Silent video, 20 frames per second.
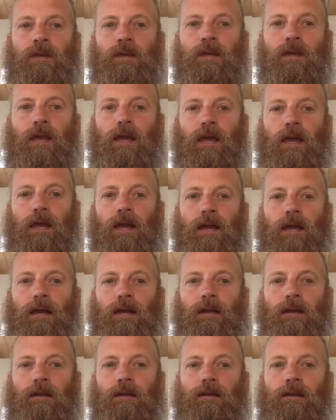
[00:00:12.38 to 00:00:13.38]

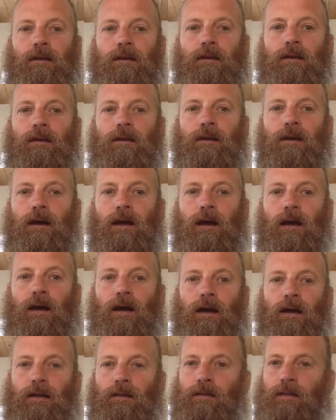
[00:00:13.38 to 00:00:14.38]
and
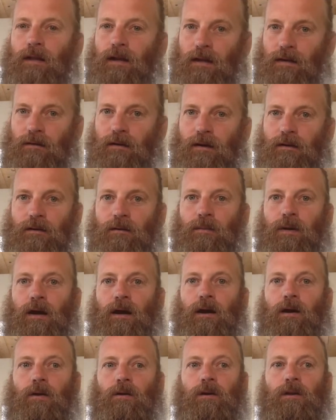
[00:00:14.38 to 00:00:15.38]
then I talked
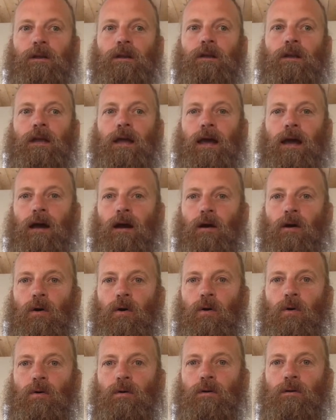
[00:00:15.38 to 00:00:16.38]
about
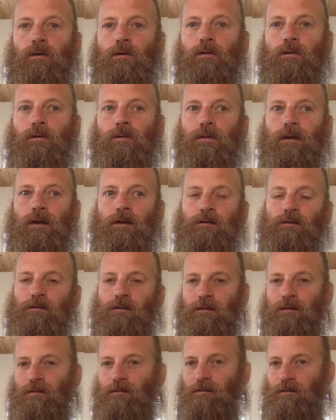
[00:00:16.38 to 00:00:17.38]
how there's
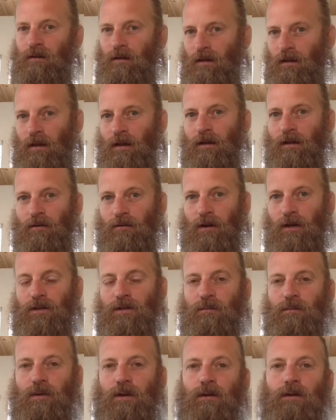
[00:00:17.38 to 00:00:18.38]
an
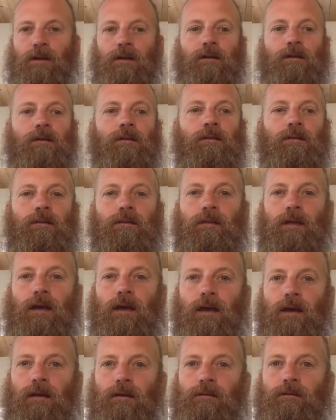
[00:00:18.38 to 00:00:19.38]
integration period
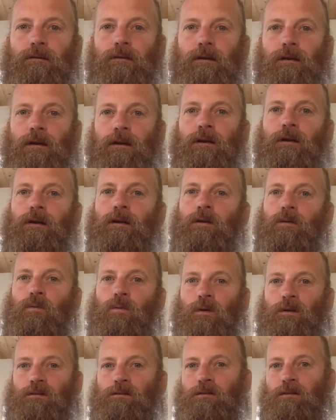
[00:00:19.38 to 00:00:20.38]
that
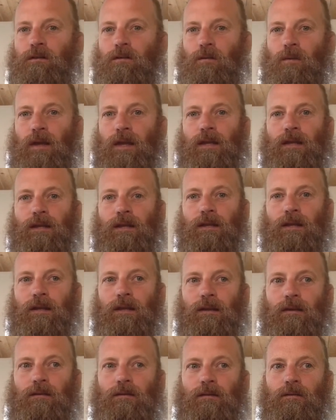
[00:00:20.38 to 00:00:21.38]
once the
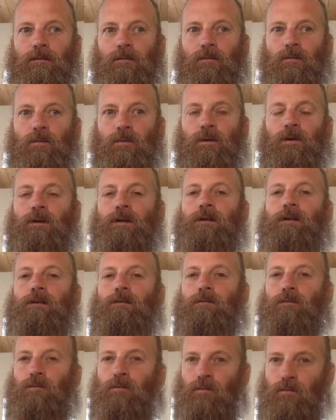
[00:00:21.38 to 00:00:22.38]
awakening
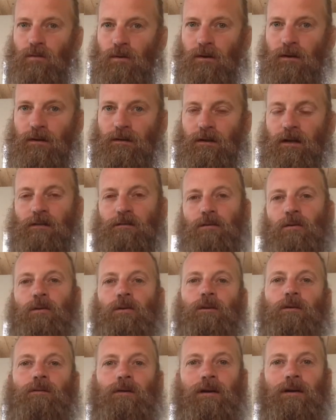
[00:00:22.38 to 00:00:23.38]
really takes a
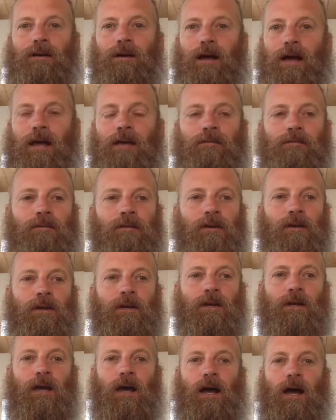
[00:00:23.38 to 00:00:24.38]
hold of our life,
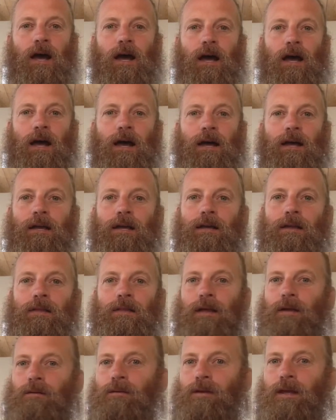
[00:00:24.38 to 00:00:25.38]

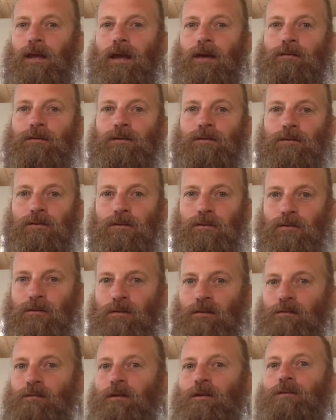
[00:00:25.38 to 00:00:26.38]
then we have to
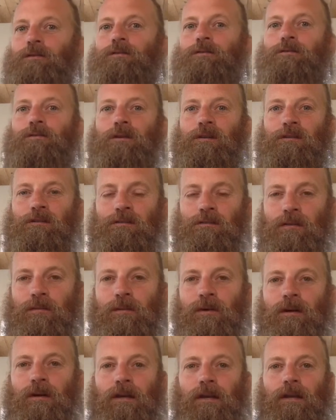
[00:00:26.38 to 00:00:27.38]
start to
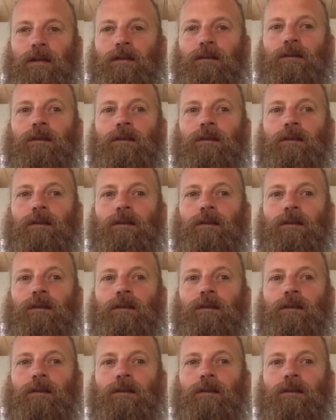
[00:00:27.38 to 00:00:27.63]
assimilate